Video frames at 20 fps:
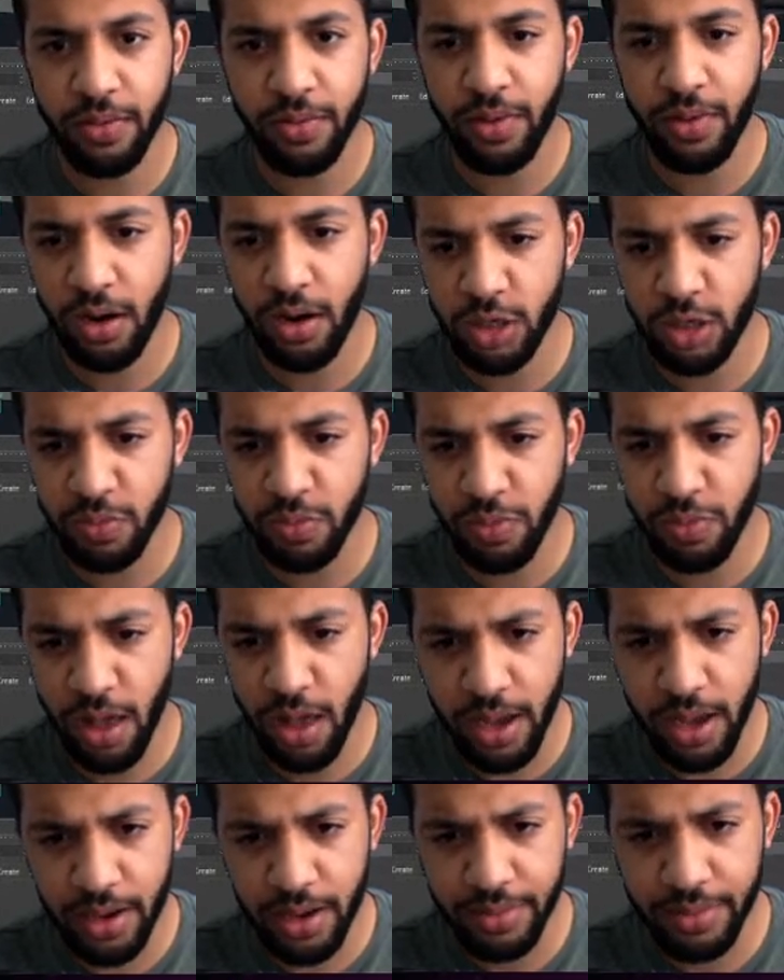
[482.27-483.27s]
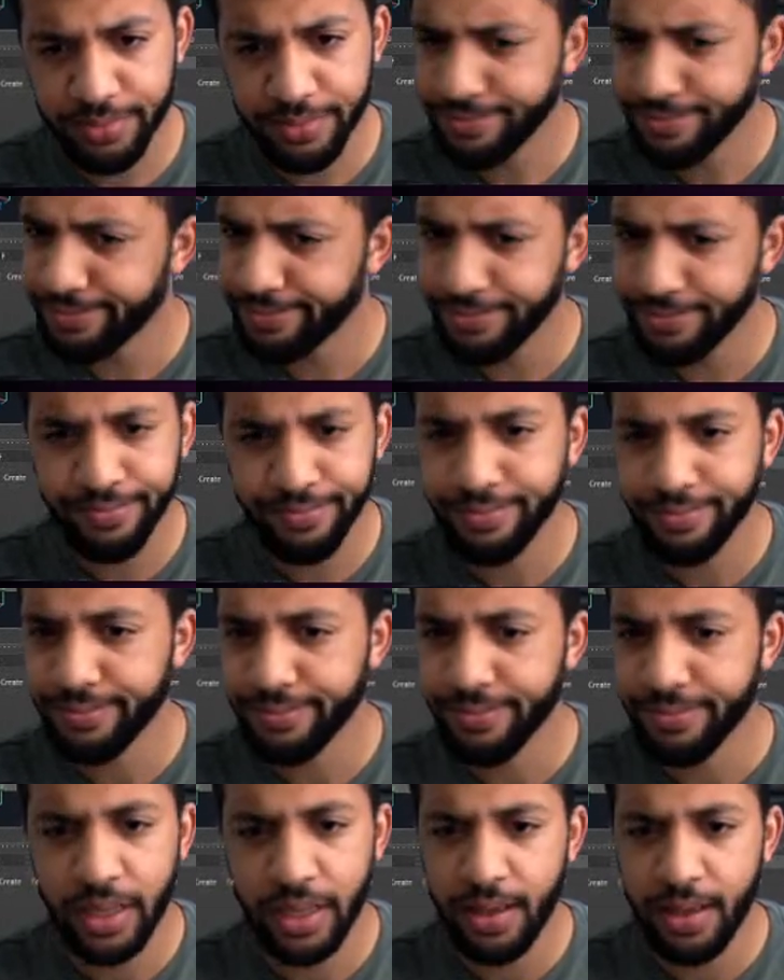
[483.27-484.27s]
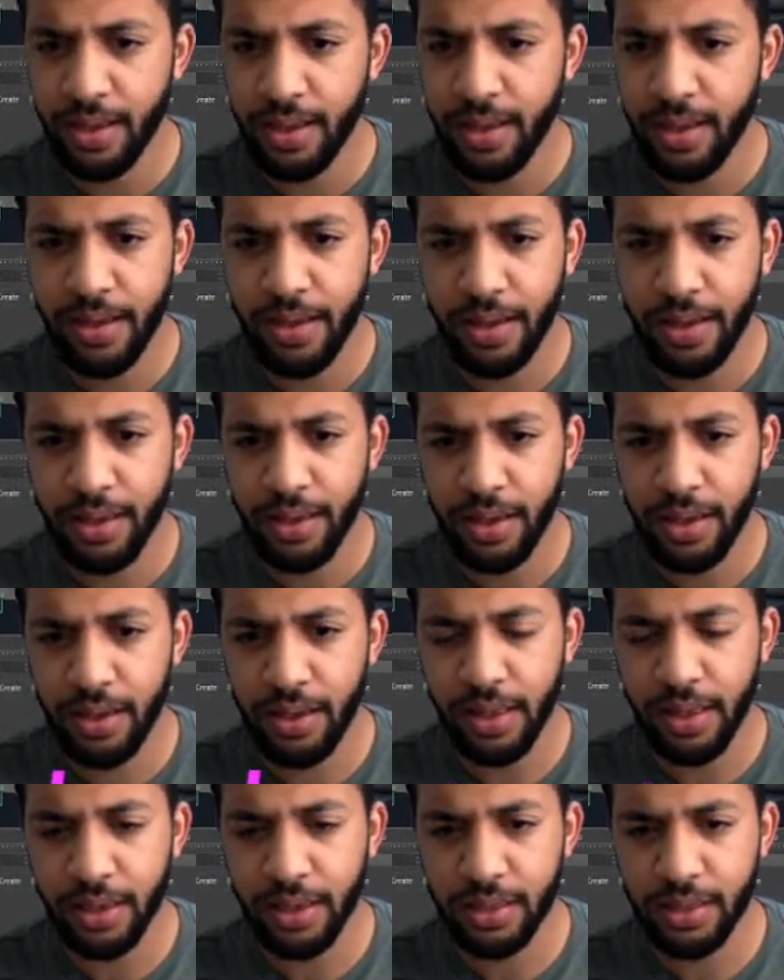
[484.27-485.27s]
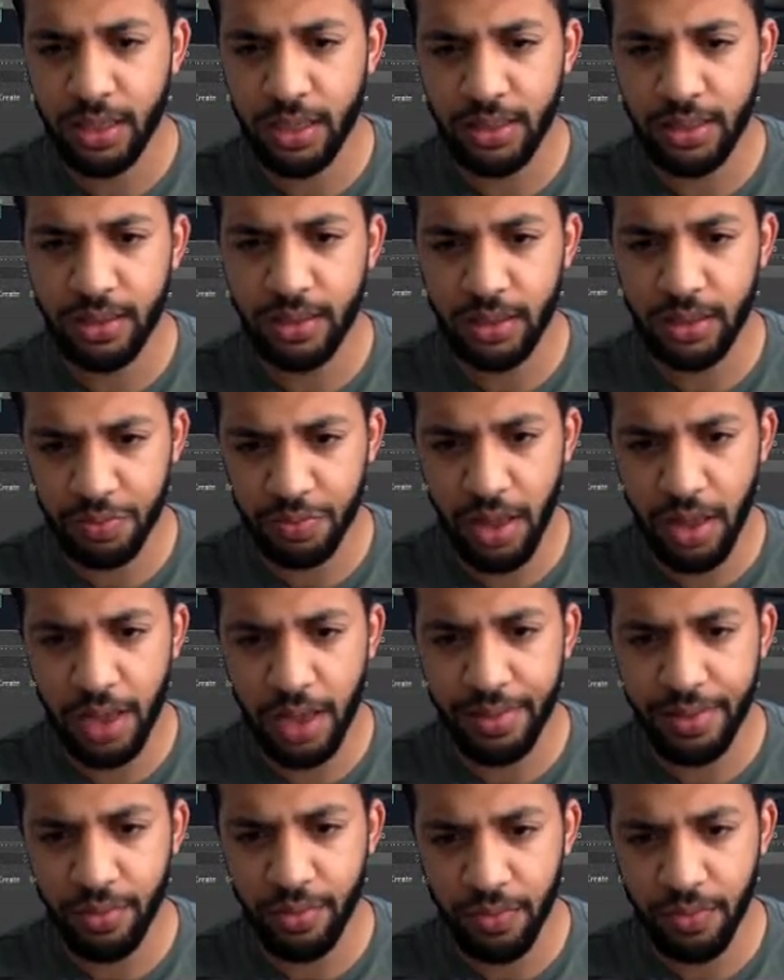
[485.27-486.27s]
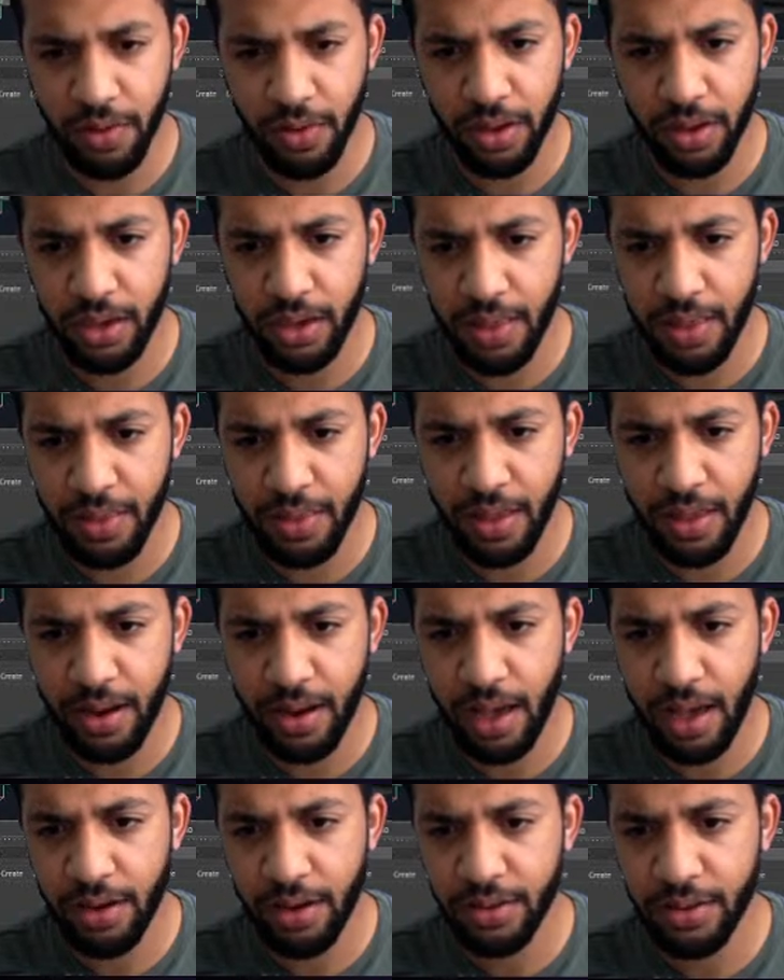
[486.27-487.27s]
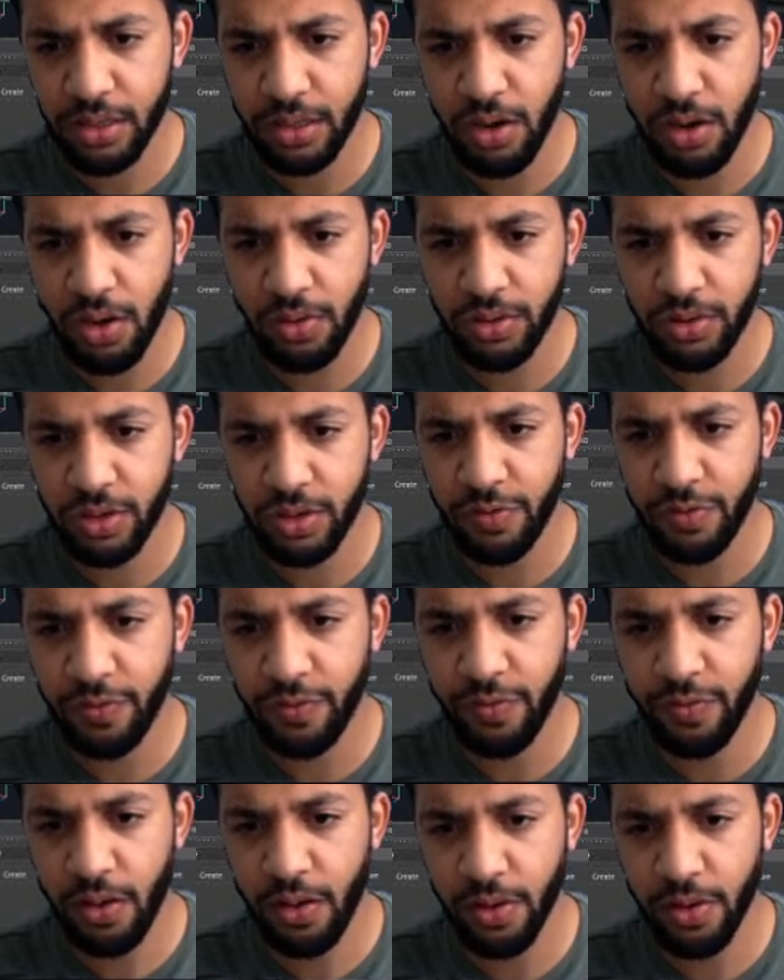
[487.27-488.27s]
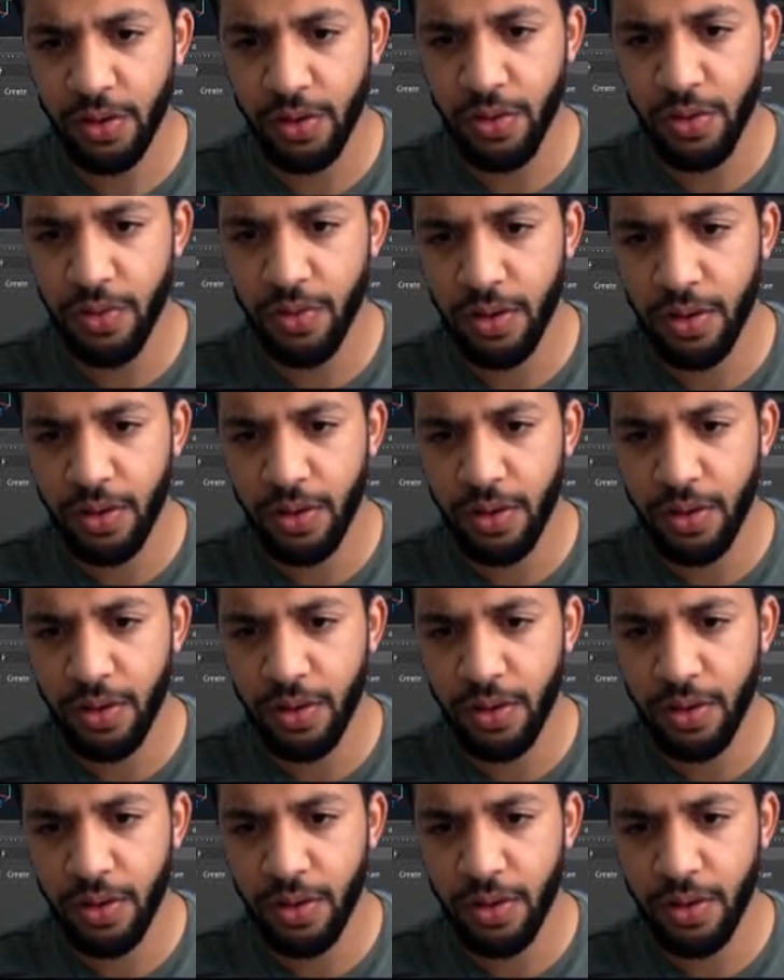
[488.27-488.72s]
We got our spline. Helix is the spline that we want, and then how does it know to follow?